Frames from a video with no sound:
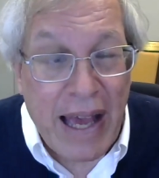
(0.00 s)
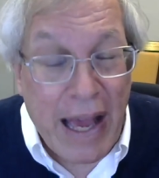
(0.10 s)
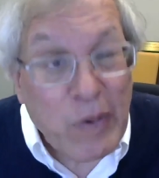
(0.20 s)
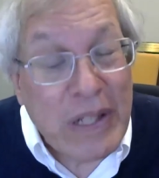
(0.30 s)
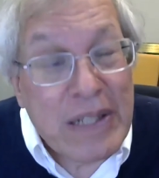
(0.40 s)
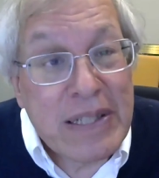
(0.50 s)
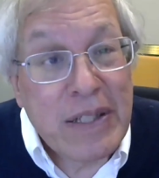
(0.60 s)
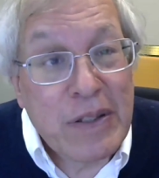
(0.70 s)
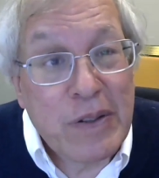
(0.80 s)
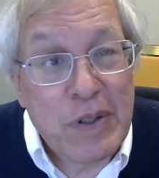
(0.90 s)
I would
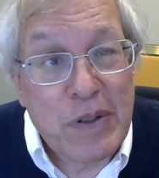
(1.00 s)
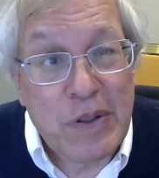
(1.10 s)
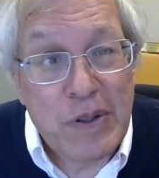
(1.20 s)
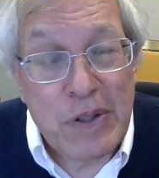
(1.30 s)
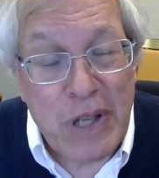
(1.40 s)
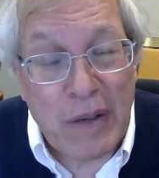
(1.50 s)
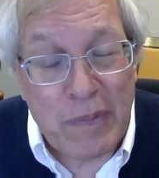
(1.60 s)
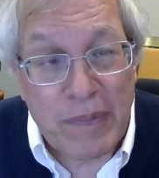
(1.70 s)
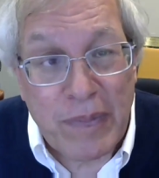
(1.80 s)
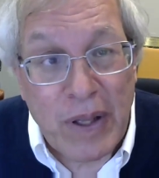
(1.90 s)
continue to do so.
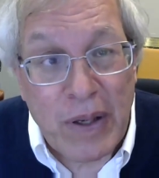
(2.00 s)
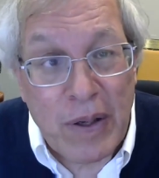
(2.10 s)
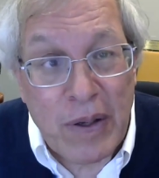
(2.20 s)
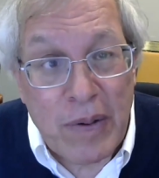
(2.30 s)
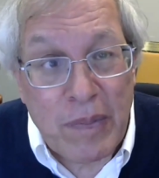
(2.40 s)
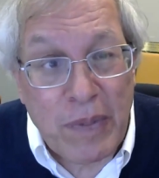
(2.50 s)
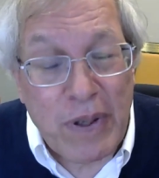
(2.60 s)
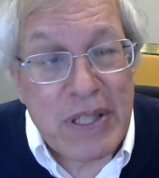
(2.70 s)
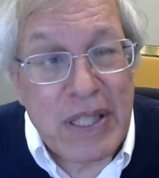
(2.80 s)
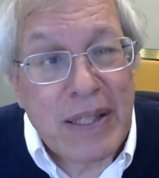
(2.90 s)

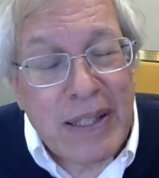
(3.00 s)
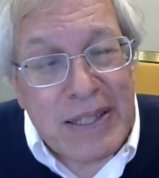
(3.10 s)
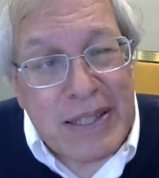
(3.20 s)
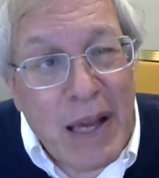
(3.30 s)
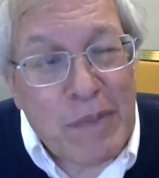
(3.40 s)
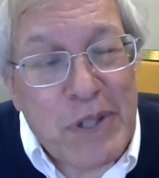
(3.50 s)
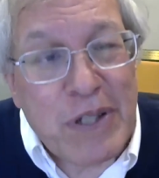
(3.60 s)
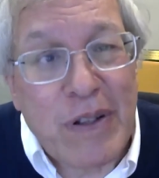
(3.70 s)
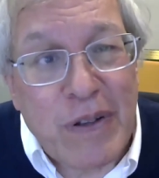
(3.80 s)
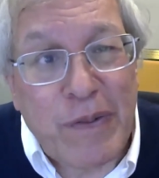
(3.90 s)
Because the
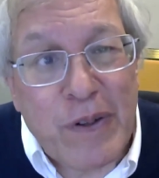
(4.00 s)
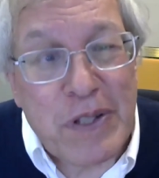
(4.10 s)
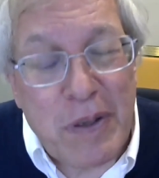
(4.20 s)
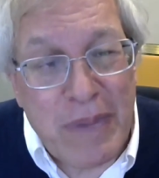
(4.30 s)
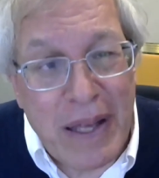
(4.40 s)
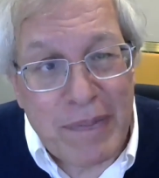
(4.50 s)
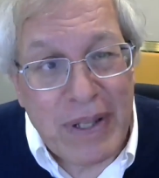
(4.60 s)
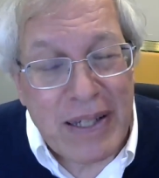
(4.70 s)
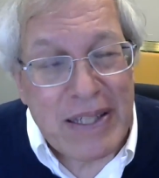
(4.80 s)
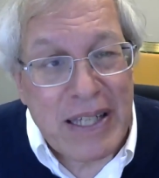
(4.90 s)
assumption of the First
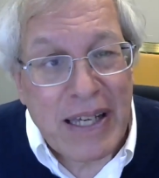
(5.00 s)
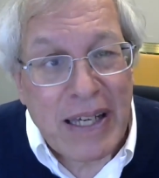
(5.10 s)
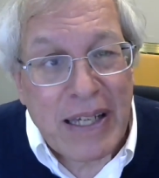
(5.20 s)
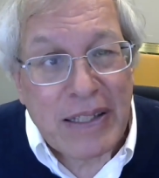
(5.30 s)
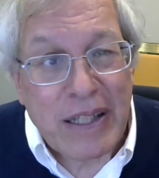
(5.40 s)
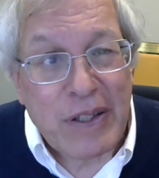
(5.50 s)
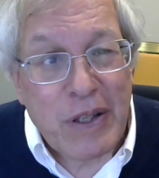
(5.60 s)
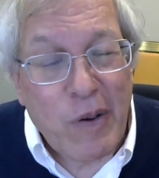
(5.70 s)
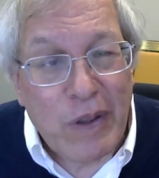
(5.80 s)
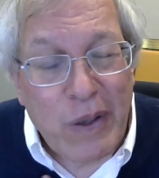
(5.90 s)
Amendment is that
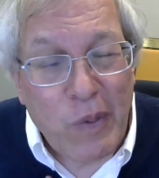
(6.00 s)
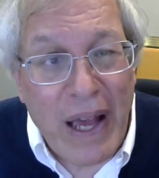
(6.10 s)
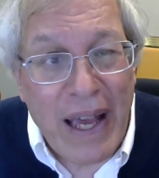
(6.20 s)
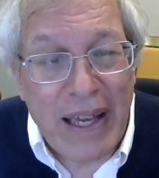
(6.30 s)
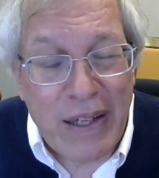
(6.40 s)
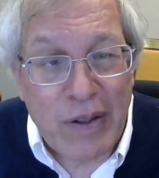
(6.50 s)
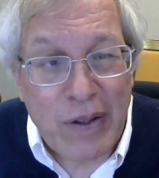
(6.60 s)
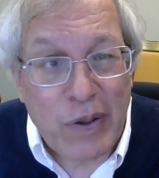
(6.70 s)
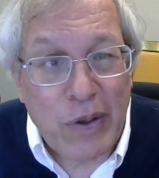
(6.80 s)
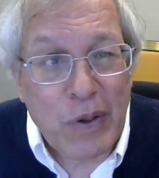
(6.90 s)
the only way
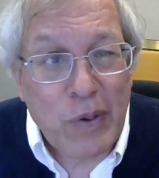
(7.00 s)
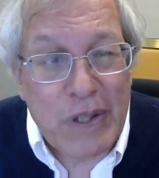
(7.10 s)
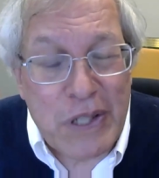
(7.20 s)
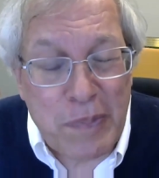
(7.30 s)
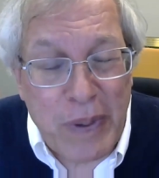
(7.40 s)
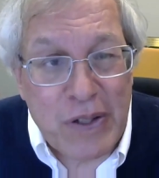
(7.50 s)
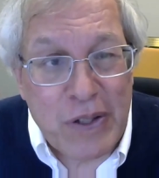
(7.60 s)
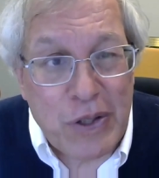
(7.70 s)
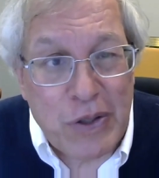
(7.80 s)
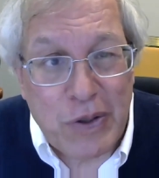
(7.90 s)
your
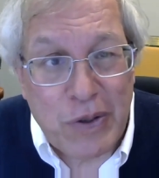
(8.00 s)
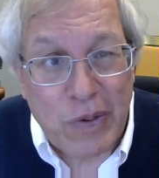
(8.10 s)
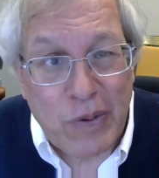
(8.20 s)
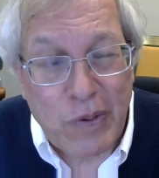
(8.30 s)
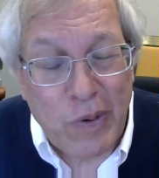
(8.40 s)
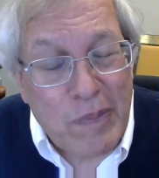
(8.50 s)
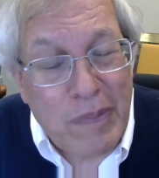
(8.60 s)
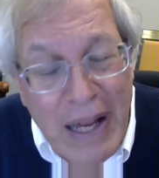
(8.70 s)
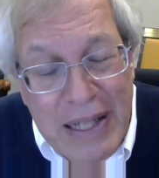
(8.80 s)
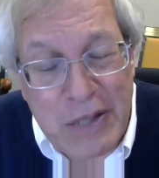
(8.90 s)
speech or
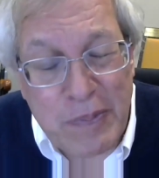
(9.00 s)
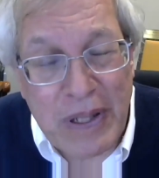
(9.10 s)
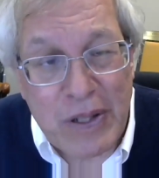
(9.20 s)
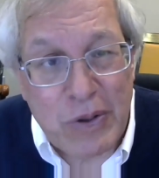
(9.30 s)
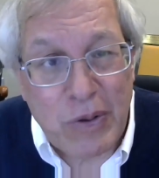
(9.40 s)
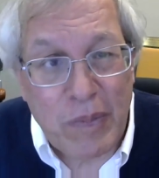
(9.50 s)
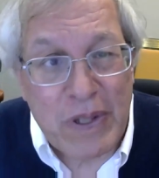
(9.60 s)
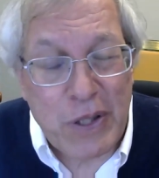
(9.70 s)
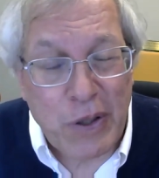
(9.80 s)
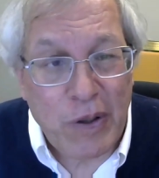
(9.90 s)
my speech will be
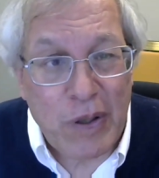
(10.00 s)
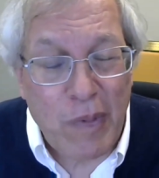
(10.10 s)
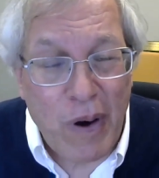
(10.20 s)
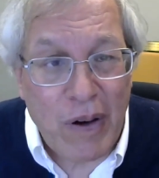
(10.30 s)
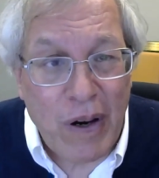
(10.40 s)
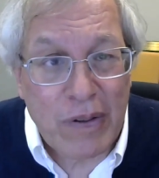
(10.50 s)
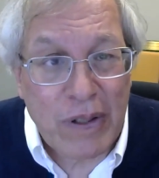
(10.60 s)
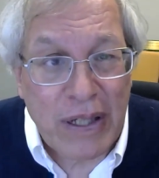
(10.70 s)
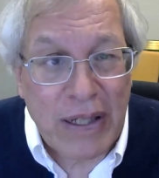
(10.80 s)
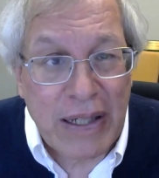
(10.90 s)
secure tomorrow
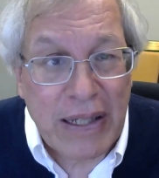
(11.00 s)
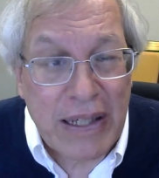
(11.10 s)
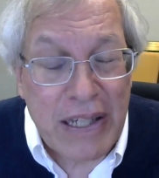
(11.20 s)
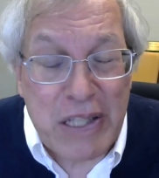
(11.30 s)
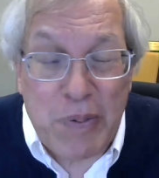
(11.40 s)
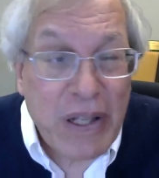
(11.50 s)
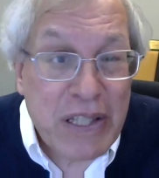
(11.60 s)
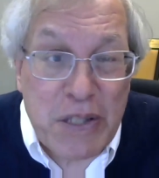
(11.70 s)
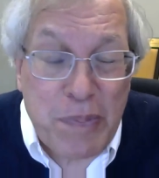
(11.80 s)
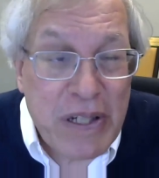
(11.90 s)
is to get
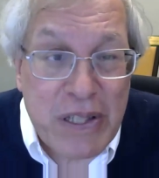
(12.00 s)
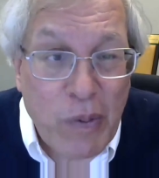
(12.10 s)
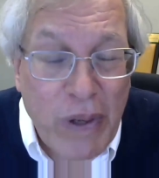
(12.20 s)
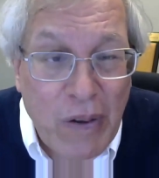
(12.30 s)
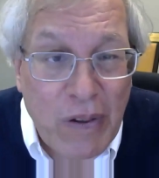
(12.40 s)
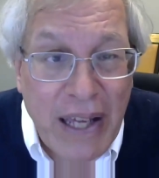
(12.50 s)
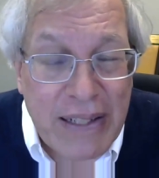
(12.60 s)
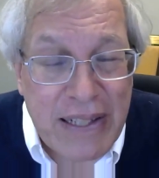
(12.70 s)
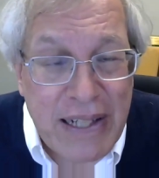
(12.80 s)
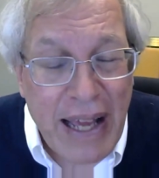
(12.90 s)
the speech that we don't
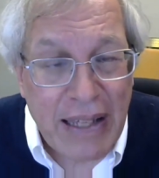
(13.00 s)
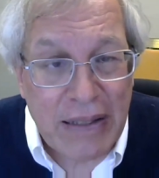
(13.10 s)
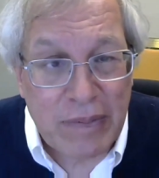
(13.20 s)
like today.